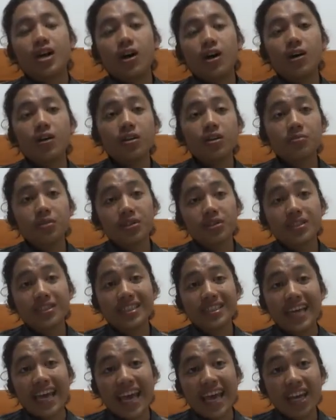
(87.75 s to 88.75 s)
All
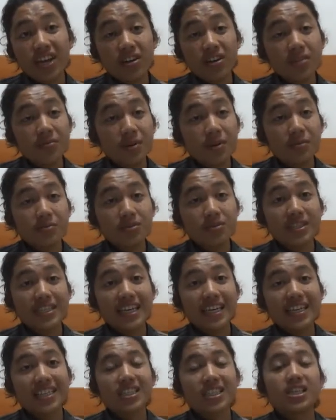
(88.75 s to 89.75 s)
about the equilibrium
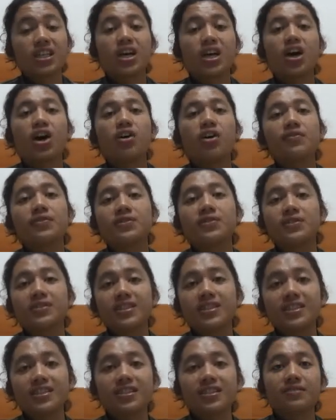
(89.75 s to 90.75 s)
state of a
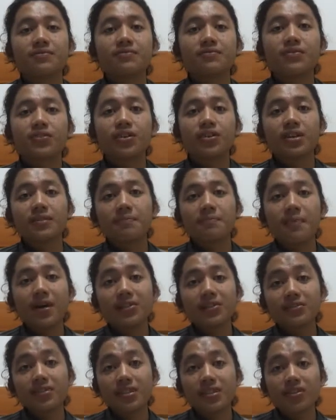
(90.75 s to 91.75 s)
system for a
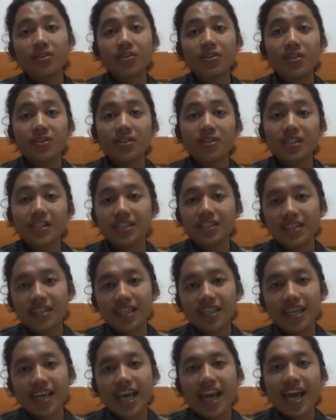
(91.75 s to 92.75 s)
particular
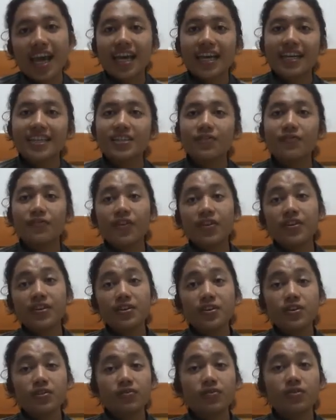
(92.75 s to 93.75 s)
condition is a very
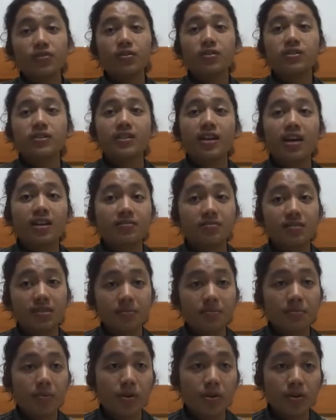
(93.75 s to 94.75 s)
useful
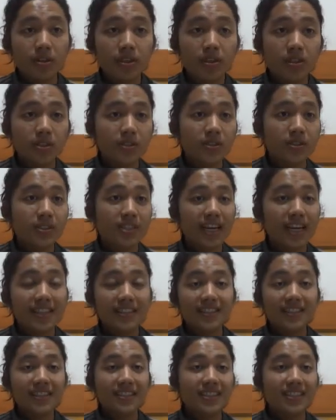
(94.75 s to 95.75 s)
starting point to
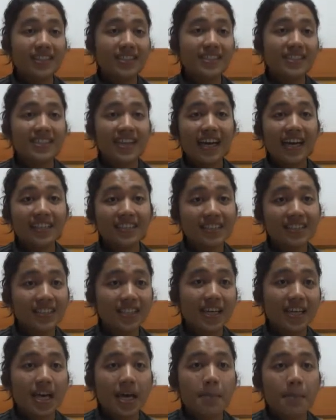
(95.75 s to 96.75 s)

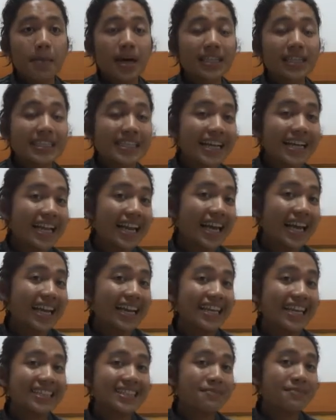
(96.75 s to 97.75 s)
synthesize material
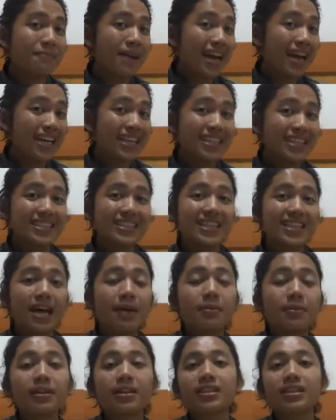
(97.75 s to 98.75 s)
and determine the
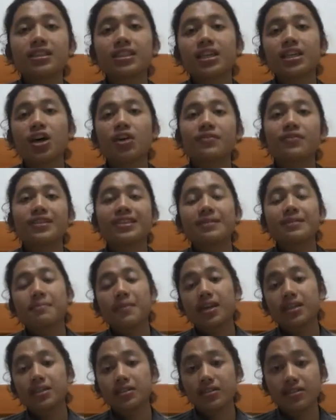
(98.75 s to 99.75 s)
stability of the
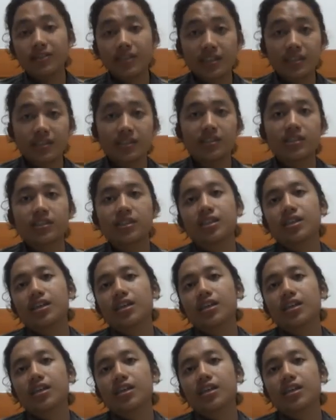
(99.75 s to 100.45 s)
materials.